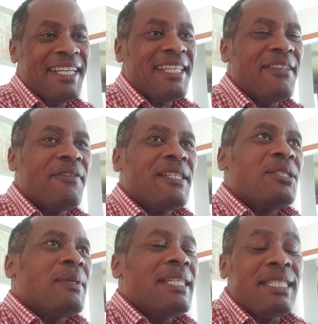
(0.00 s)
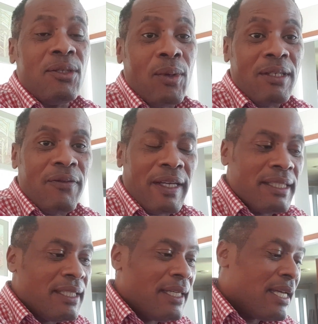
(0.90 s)
The first one is the what
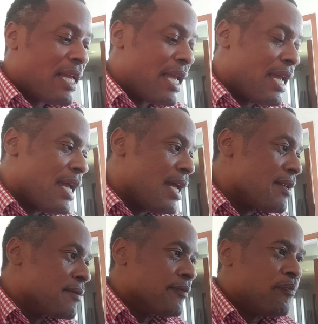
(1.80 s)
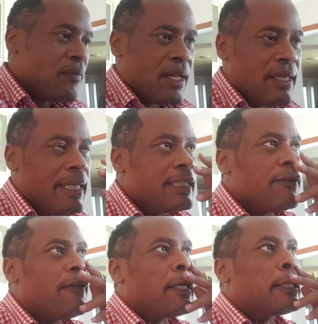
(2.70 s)
factor, and that is the
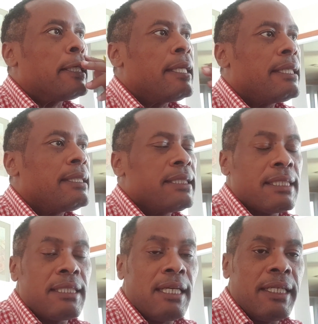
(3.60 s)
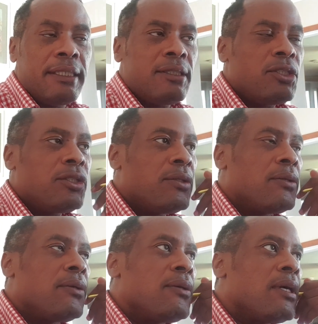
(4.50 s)
factor that is assigned
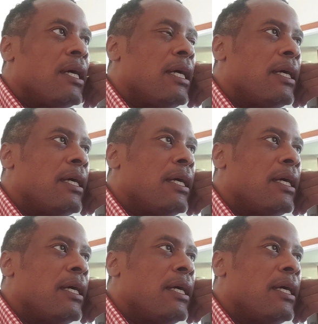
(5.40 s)
to